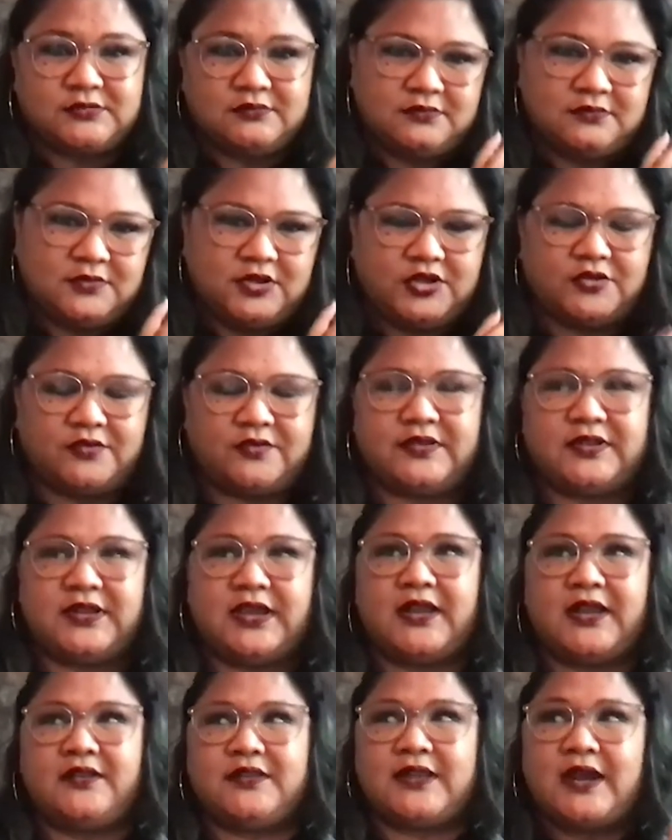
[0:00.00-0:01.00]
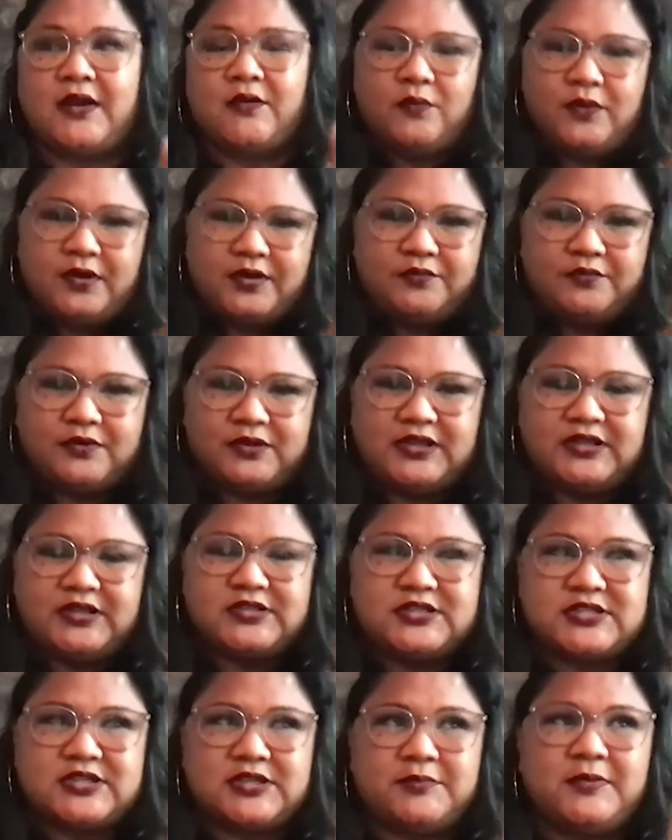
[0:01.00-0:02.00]
you know, that one
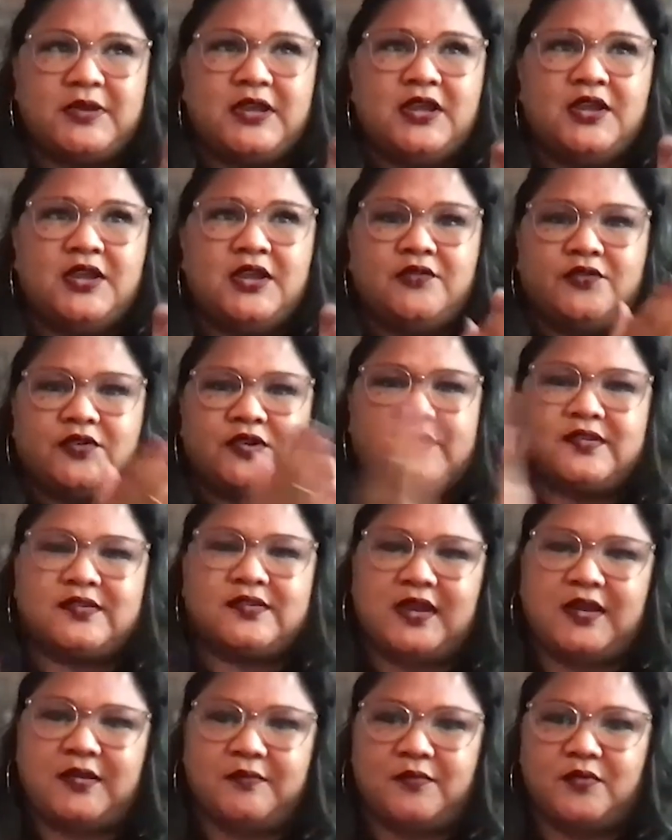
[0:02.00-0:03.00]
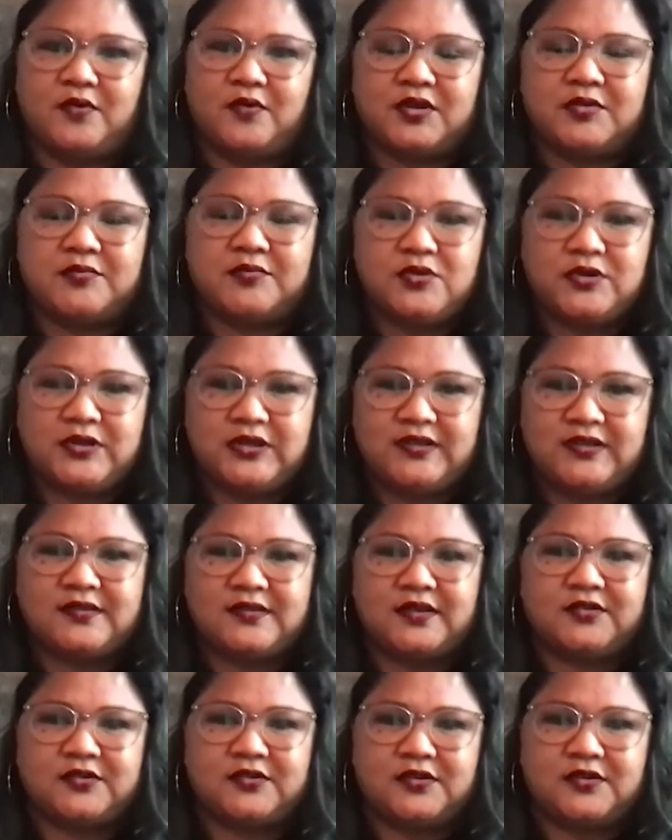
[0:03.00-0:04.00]
relationship, versus a more
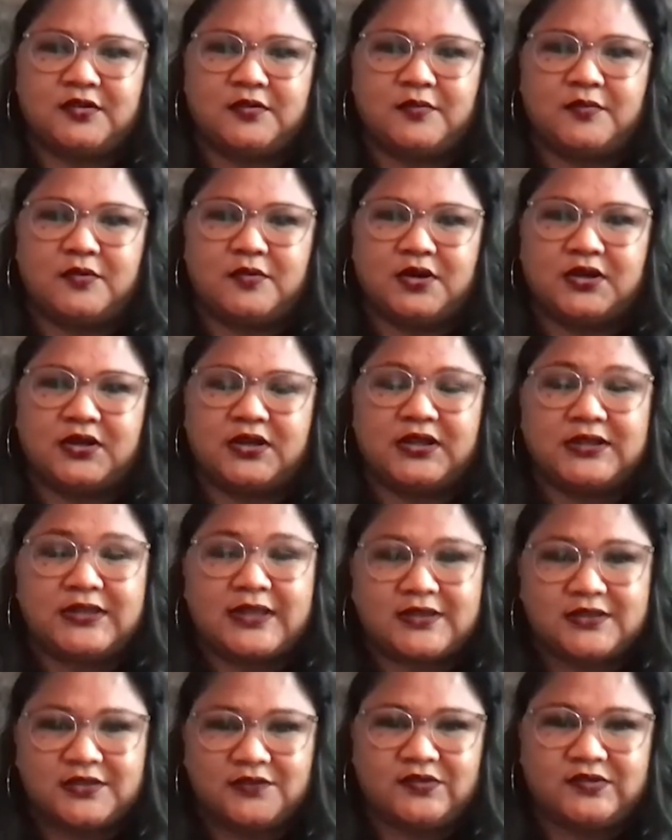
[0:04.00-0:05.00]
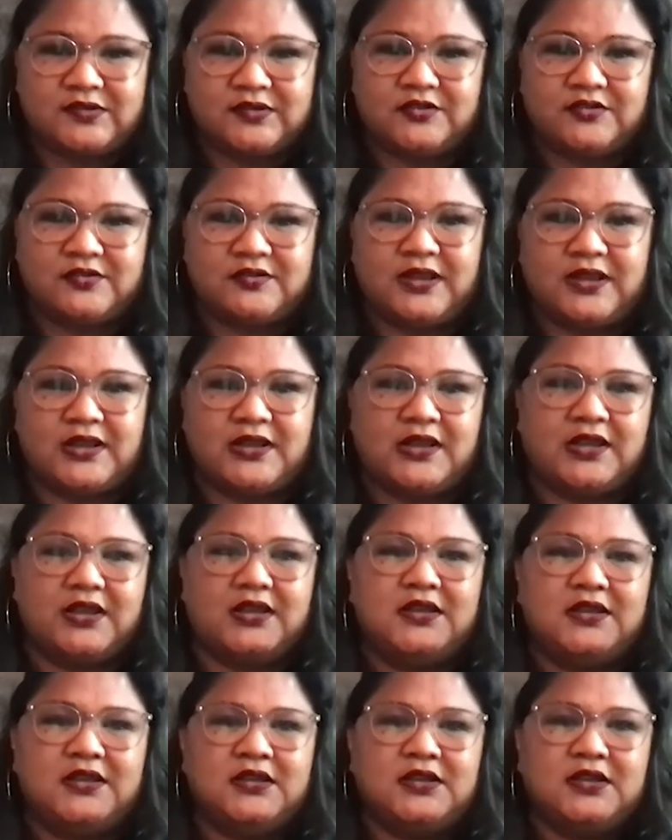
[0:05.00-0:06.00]
community-centered, a more collectivist understanding
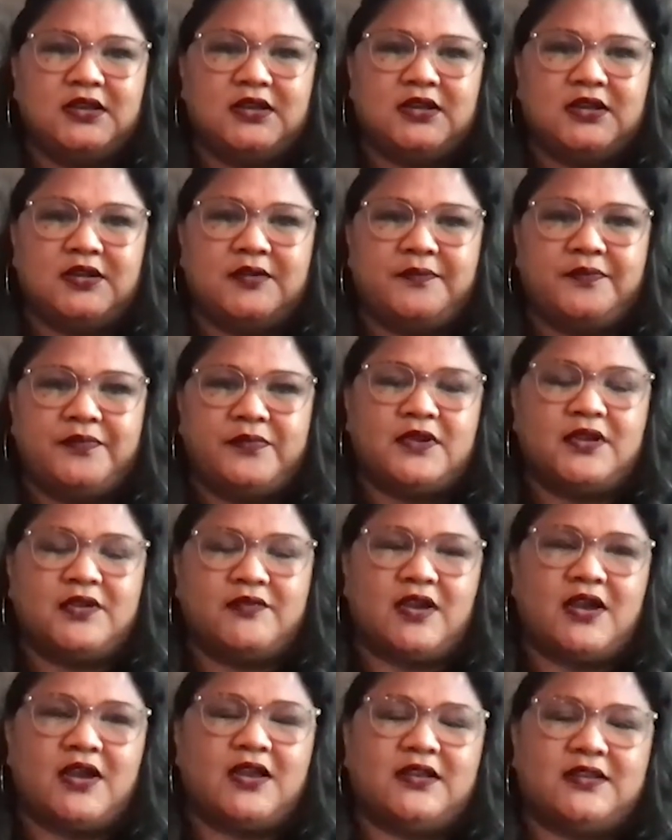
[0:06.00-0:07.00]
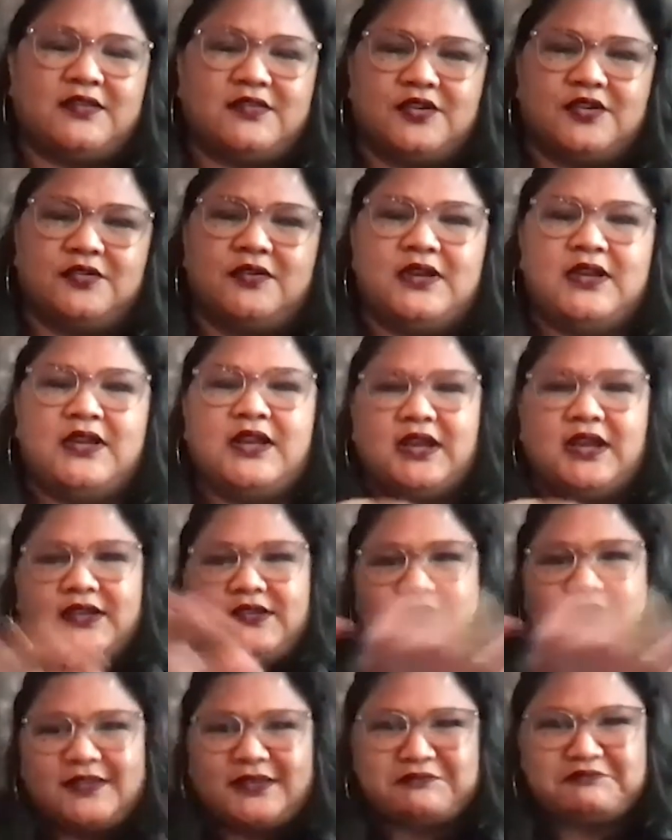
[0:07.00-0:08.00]
of God. And so I just
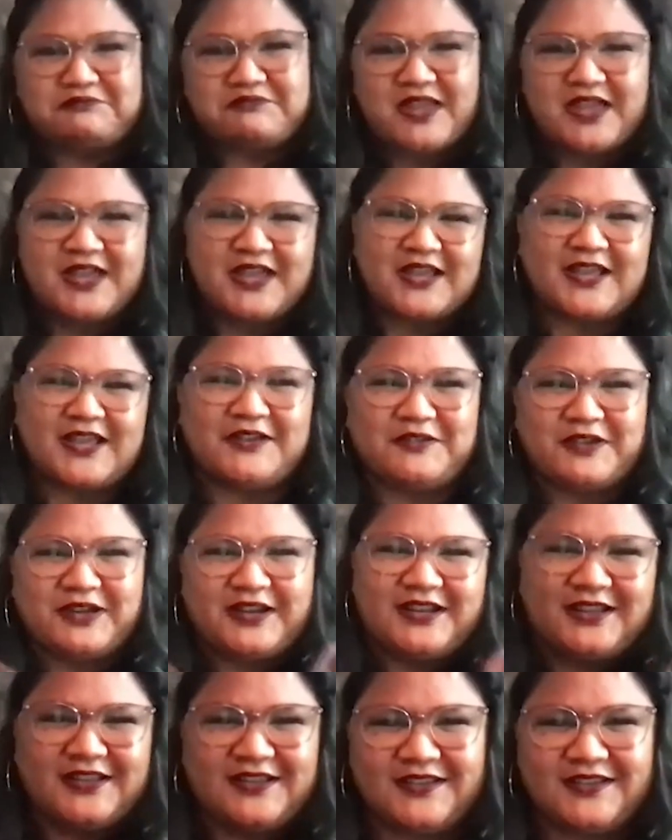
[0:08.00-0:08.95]
kind of wanted